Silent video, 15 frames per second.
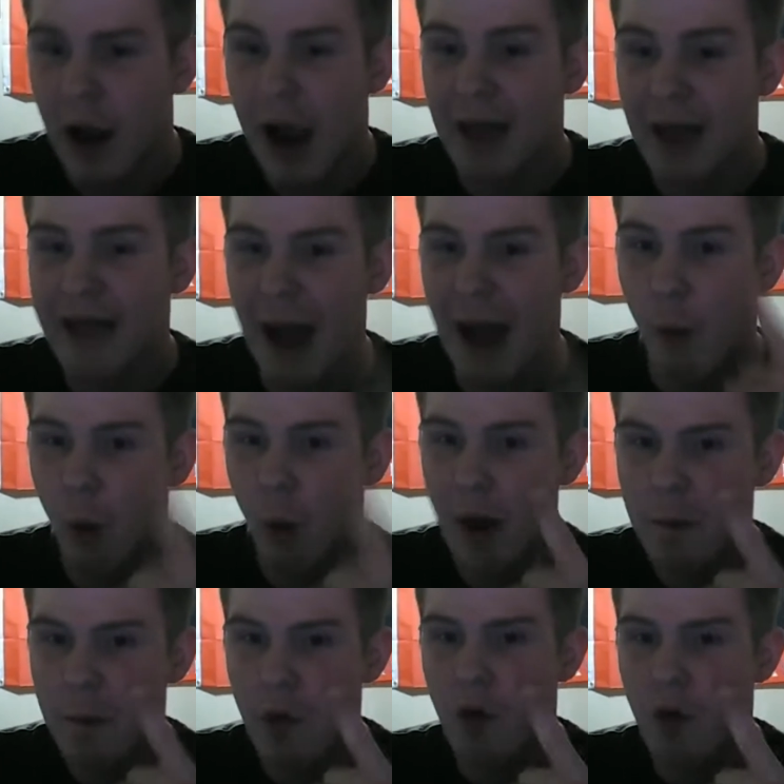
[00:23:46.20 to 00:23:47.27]
And that
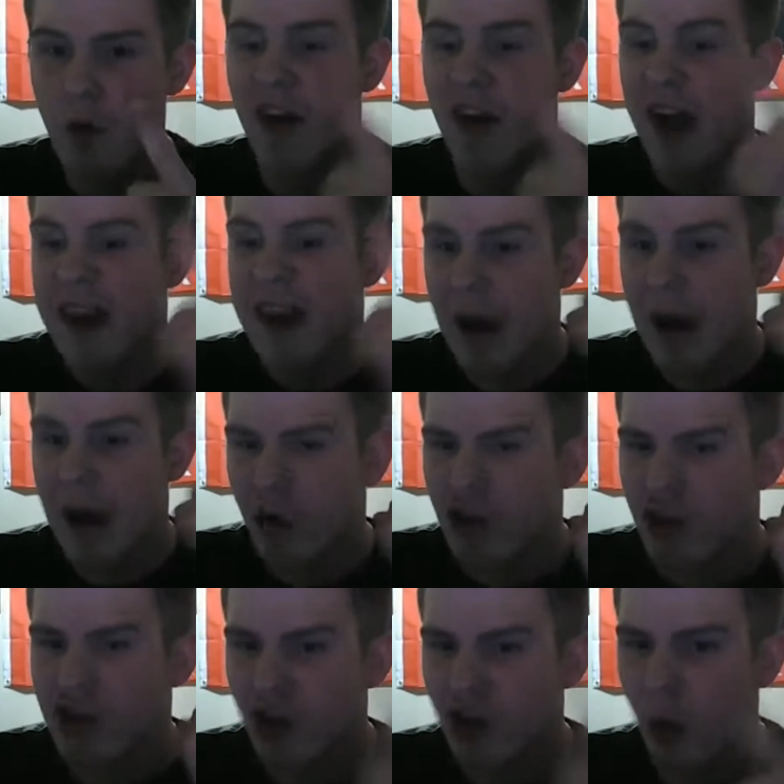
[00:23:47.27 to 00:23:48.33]
one move now looks
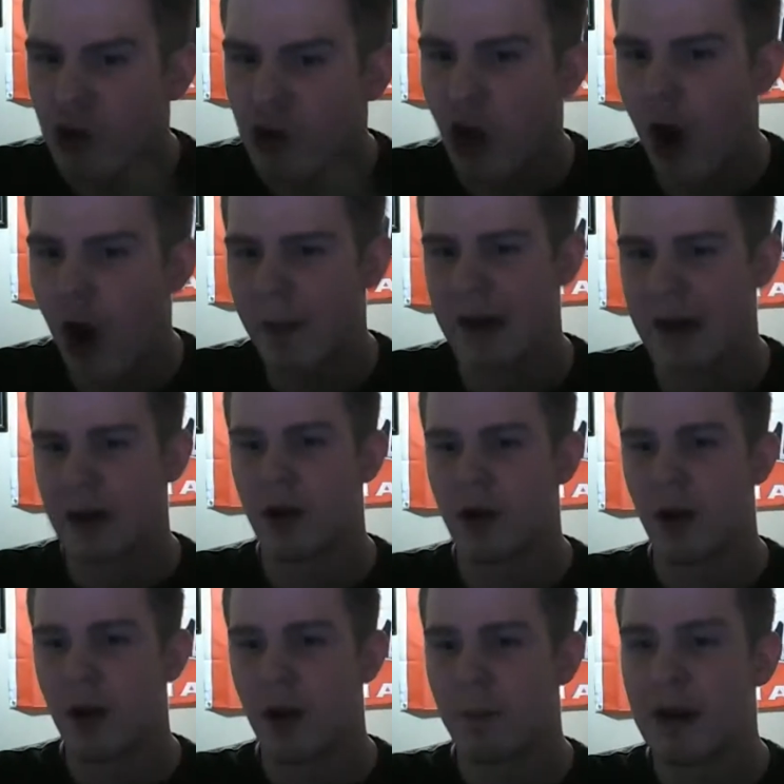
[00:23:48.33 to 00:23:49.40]
so dominant
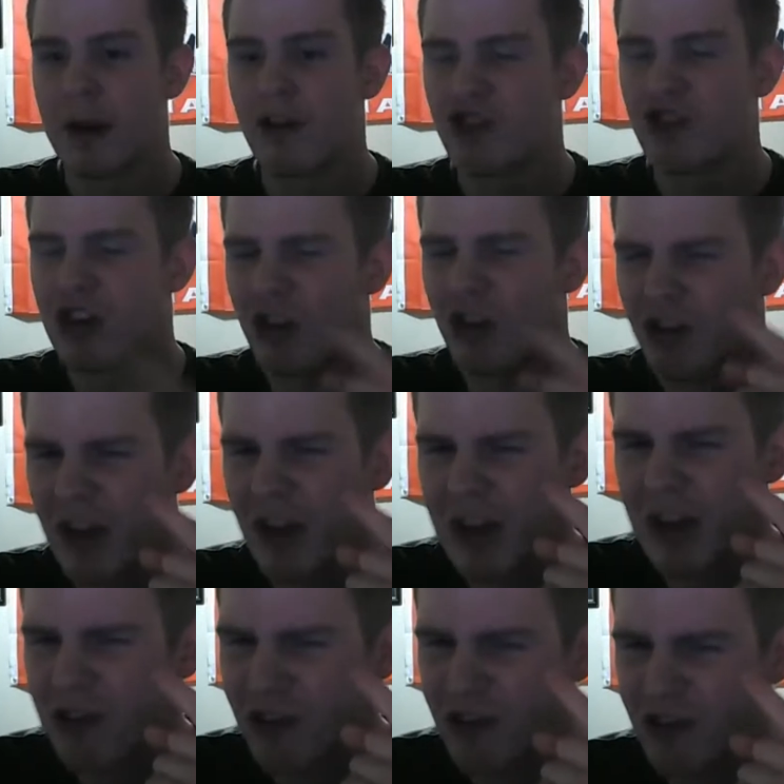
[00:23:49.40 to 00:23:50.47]
because she
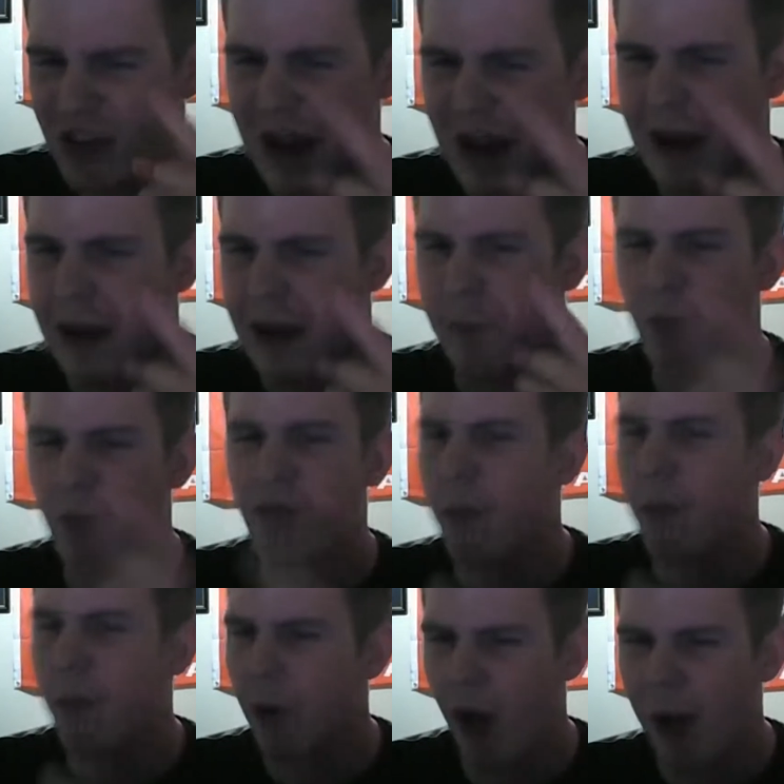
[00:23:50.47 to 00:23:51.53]
didn't just take an
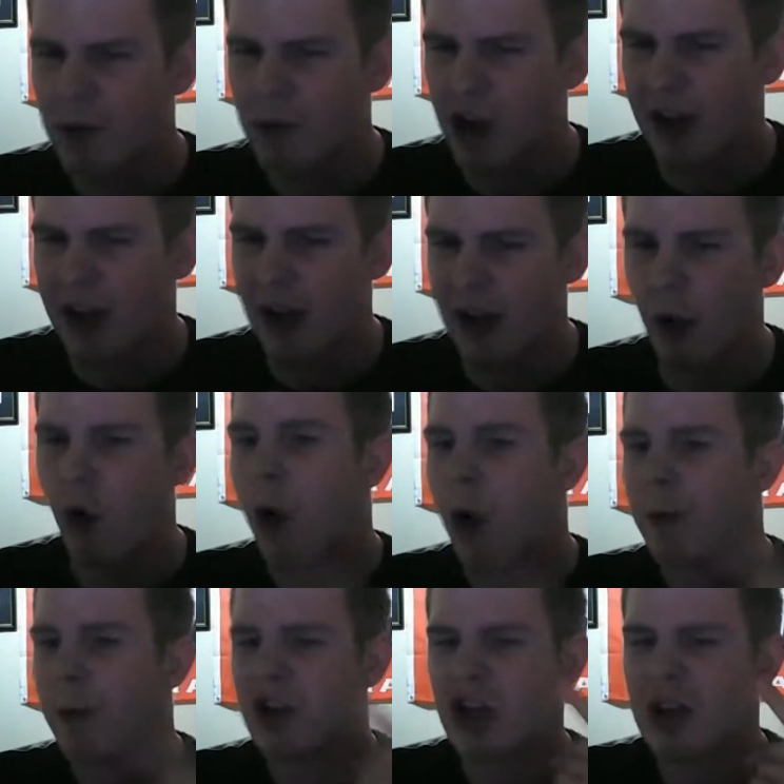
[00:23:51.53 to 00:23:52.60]
immovable object out,
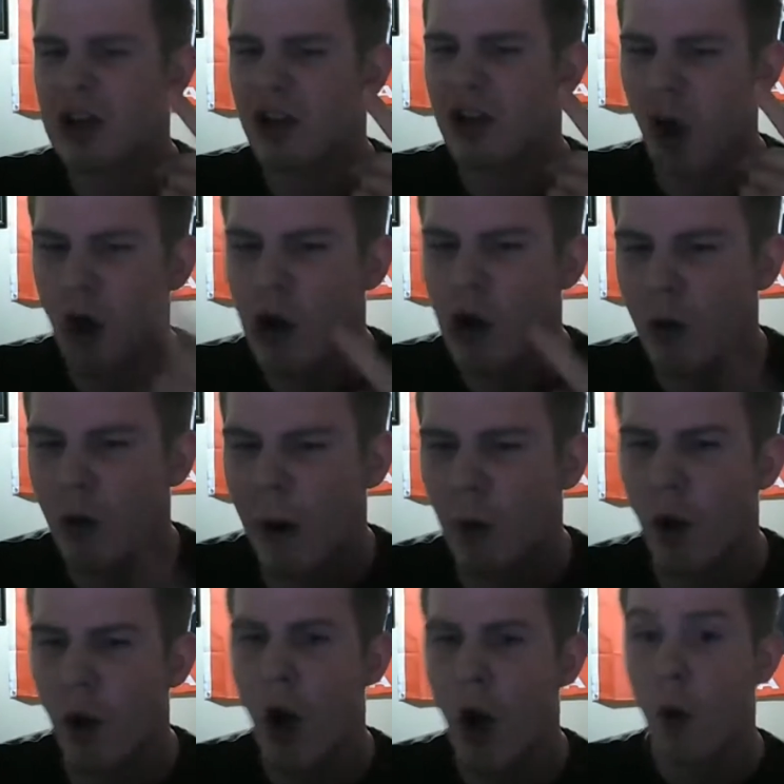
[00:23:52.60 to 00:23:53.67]
but she took her out
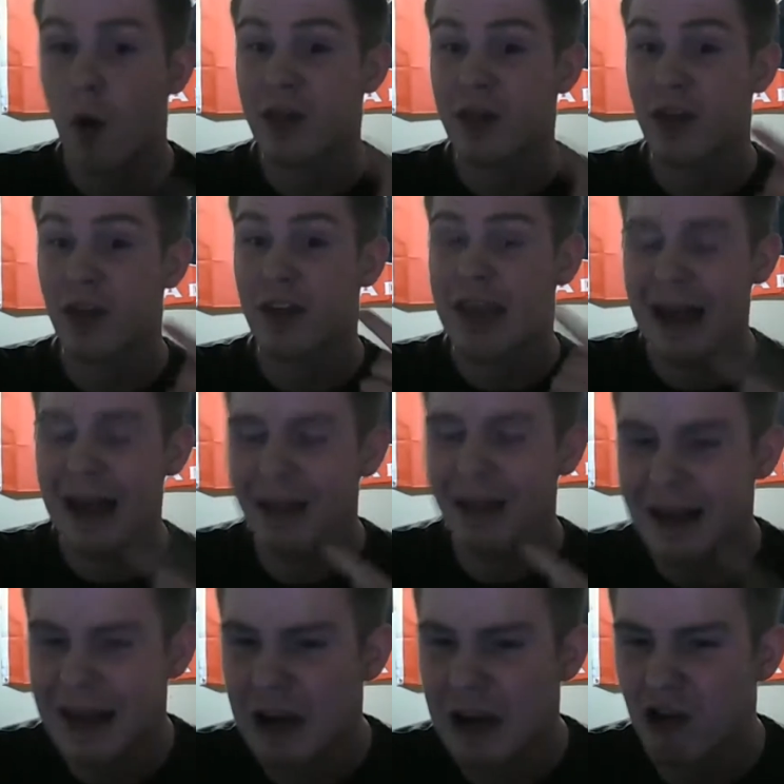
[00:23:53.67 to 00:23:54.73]
with a
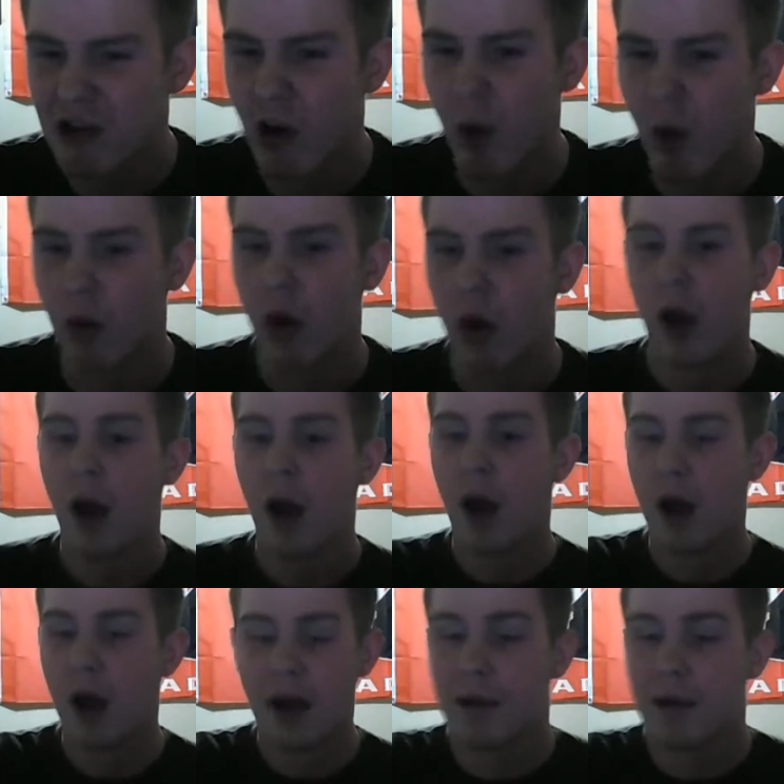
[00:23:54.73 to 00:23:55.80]
guillotine choke.
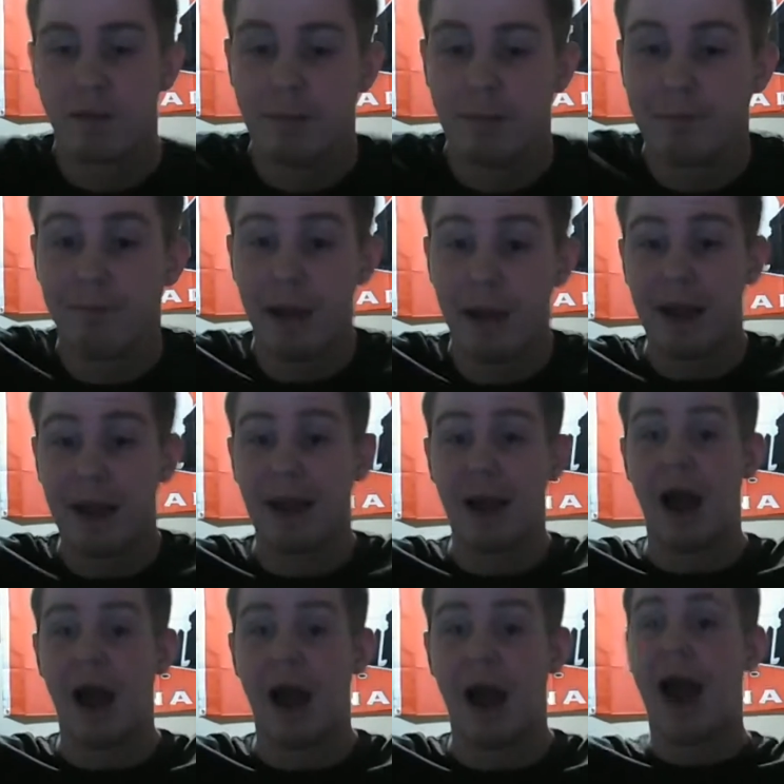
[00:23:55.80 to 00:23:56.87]
Like,
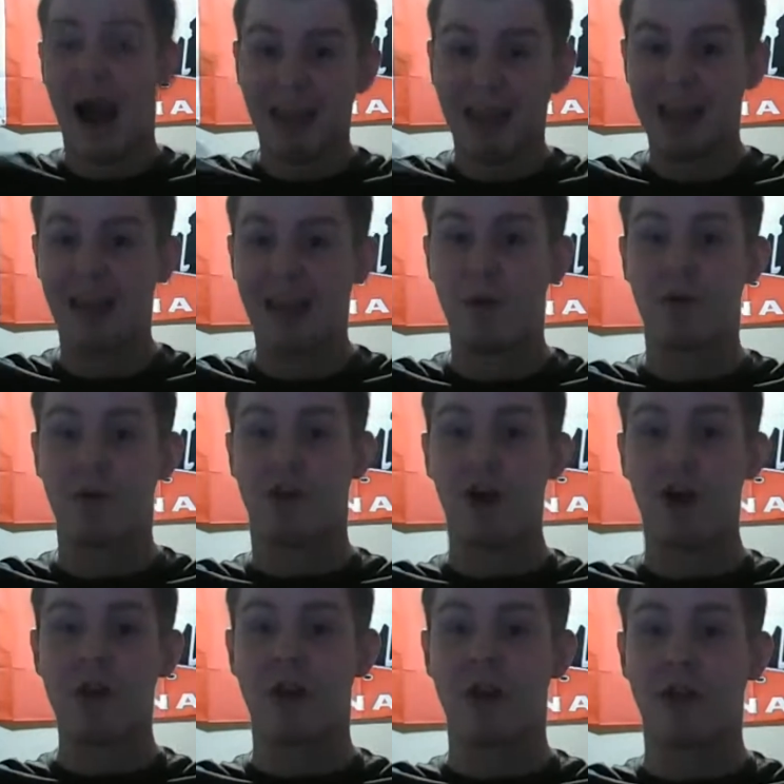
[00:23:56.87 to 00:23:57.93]
I think it was
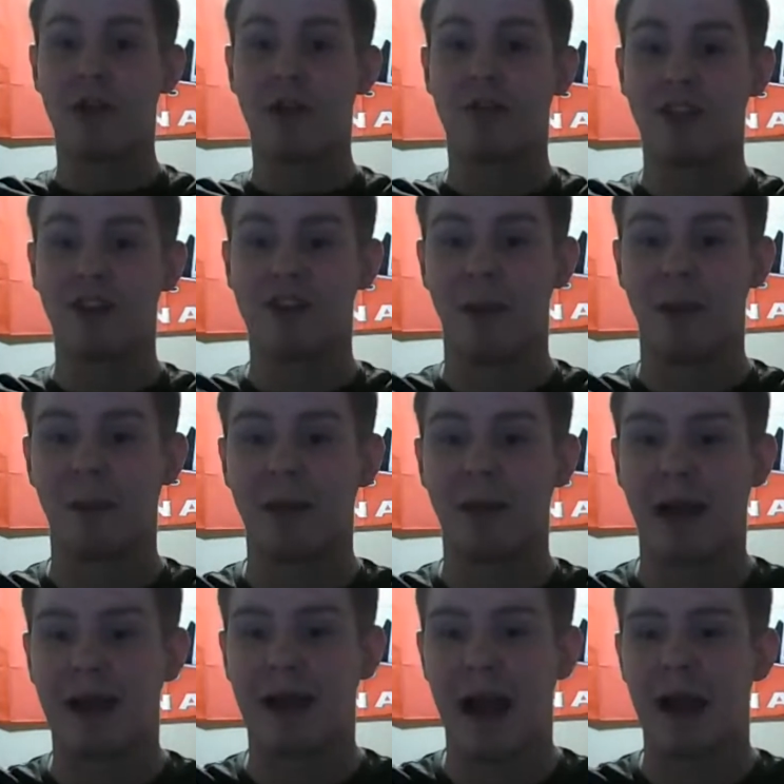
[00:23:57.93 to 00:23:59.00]
good to see something
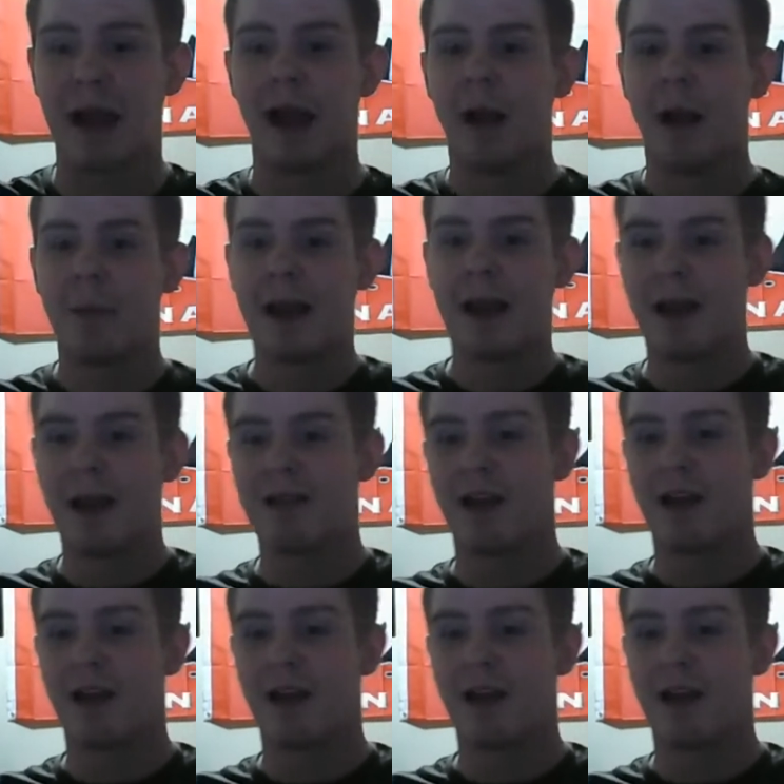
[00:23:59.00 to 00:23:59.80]
like that because